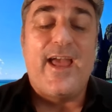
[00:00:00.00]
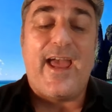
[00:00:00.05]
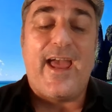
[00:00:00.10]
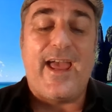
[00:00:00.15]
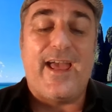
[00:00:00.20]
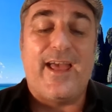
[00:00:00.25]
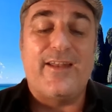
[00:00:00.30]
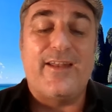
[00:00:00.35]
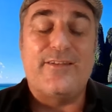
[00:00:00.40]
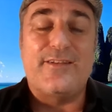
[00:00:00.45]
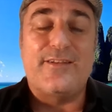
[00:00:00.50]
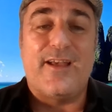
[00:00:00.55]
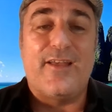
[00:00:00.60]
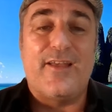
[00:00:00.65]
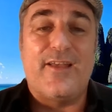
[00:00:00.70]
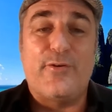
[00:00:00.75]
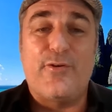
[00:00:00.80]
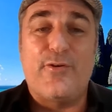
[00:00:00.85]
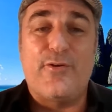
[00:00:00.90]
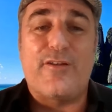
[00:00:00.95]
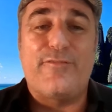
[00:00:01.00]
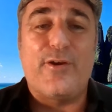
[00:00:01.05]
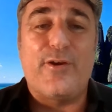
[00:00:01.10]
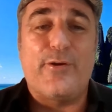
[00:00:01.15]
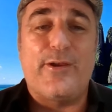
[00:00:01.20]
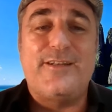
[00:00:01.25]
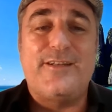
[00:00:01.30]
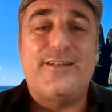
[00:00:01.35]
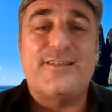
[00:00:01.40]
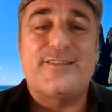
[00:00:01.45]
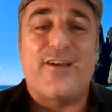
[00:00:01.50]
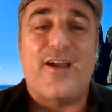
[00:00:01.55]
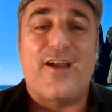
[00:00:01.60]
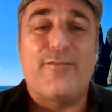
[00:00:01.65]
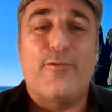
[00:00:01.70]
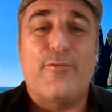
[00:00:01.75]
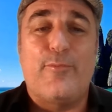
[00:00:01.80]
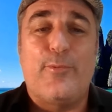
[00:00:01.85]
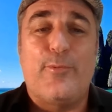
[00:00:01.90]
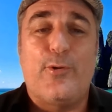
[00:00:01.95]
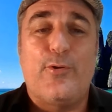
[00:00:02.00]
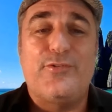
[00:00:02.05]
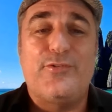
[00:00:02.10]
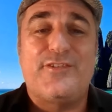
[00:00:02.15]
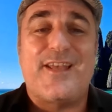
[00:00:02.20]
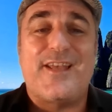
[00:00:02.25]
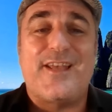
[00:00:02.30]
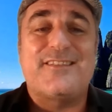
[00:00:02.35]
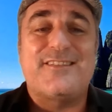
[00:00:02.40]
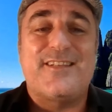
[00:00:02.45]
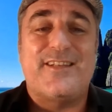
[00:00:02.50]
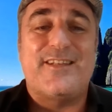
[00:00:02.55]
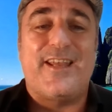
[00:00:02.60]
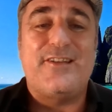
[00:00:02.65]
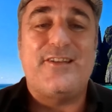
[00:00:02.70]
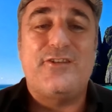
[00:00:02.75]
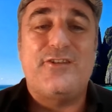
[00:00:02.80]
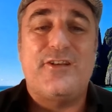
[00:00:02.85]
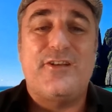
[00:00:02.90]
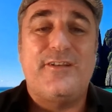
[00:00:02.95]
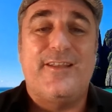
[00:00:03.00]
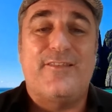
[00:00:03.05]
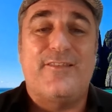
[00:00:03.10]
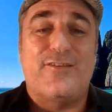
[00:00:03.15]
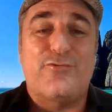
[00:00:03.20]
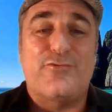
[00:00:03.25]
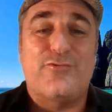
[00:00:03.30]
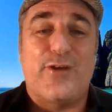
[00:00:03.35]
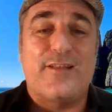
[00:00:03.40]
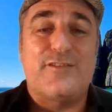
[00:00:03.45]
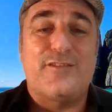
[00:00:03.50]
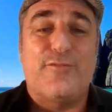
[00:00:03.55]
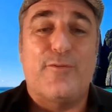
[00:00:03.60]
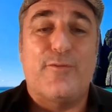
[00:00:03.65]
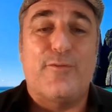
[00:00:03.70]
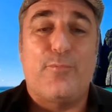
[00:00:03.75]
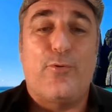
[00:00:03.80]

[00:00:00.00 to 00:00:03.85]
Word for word: And uh, they're not a very desirable destination in the transfer